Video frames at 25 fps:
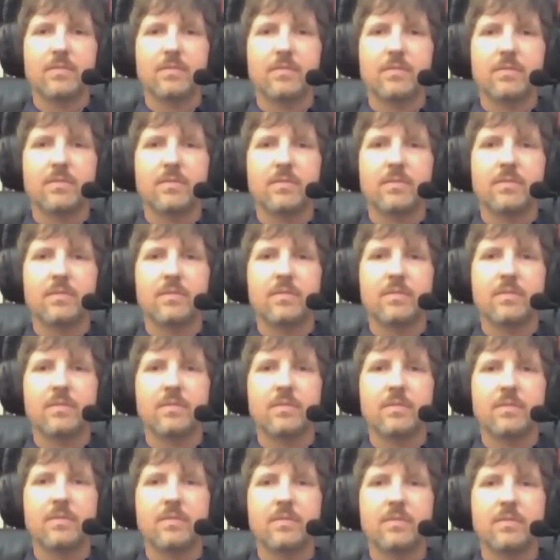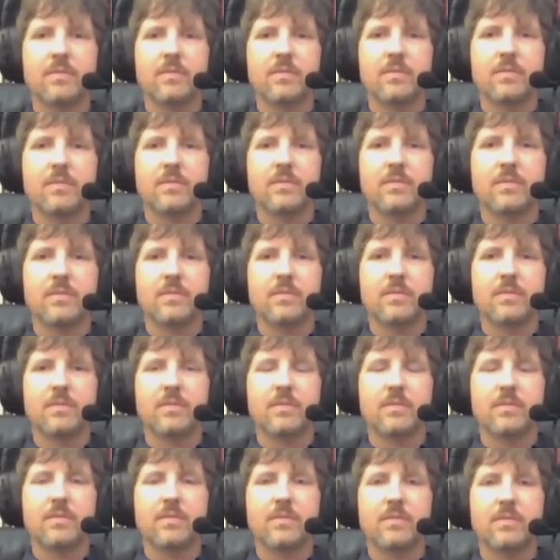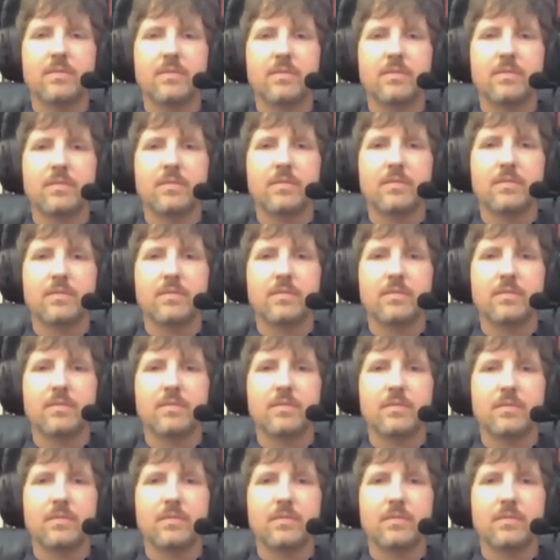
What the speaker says: The person shown says nothing.